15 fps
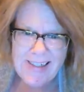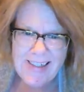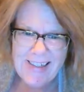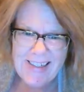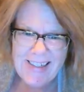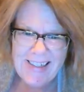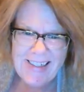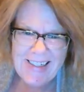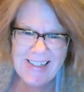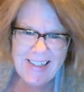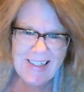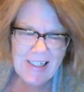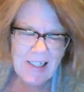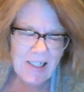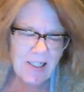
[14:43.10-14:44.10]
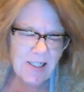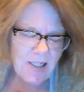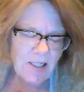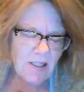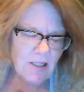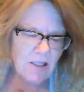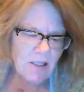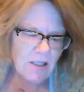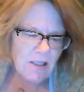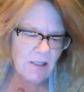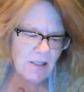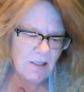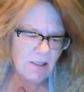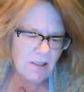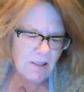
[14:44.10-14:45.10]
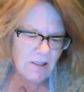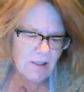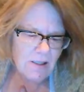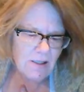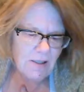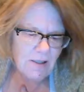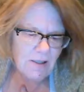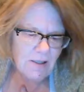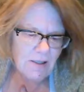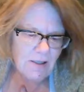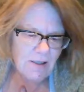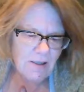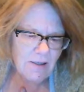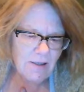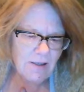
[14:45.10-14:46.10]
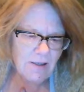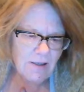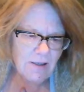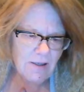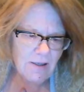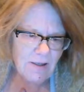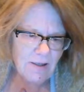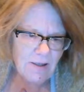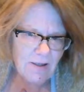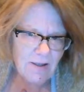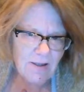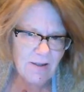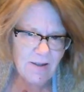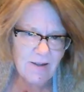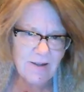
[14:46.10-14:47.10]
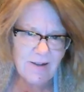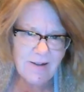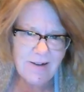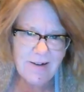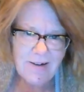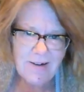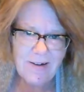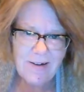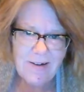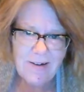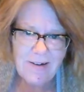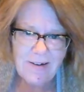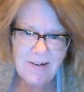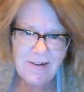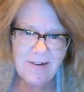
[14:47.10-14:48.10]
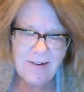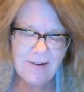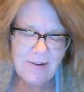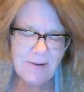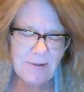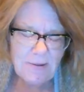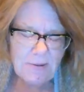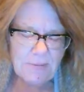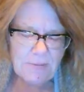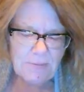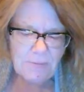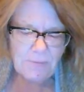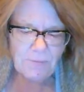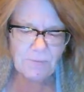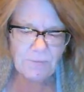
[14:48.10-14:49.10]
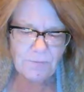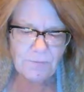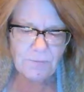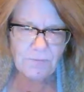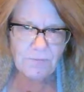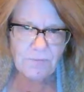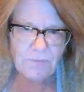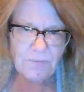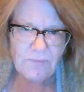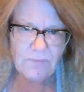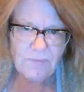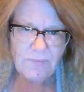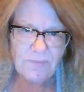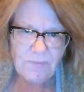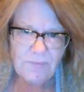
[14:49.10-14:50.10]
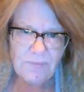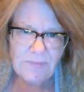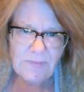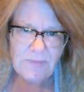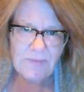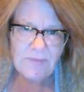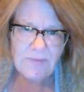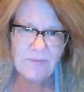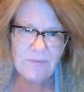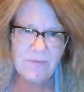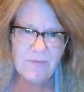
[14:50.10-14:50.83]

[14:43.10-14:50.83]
Nobody speaks.